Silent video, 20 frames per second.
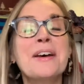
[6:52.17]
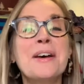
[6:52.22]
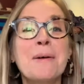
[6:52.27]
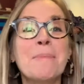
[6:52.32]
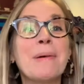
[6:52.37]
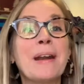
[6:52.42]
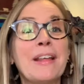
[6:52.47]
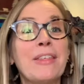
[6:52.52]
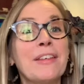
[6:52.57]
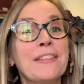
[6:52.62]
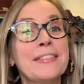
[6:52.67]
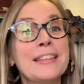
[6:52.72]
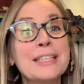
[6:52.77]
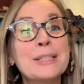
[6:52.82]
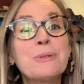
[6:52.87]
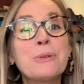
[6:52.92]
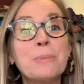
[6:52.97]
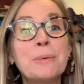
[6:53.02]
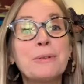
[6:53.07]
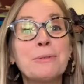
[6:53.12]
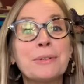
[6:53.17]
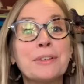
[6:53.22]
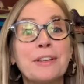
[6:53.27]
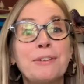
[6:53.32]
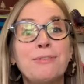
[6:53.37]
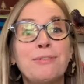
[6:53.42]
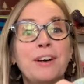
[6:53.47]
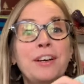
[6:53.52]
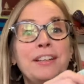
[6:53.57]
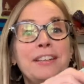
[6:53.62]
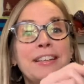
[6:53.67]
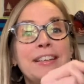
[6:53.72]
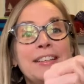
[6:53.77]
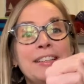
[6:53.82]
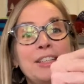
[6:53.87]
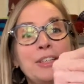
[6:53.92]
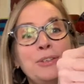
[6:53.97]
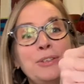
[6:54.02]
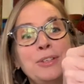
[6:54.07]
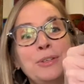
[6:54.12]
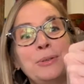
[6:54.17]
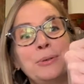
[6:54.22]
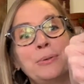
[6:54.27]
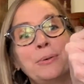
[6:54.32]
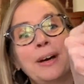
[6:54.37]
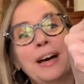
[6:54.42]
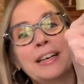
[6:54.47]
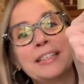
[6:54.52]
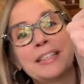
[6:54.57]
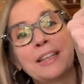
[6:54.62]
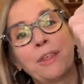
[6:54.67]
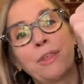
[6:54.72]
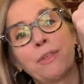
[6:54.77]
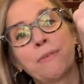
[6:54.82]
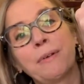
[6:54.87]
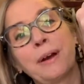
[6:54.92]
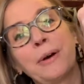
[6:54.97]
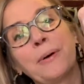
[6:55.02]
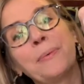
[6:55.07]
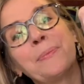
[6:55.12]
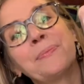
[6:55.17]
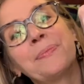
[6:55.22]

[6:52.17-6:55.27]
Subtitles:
But I thought this will be really fun to do as a throw.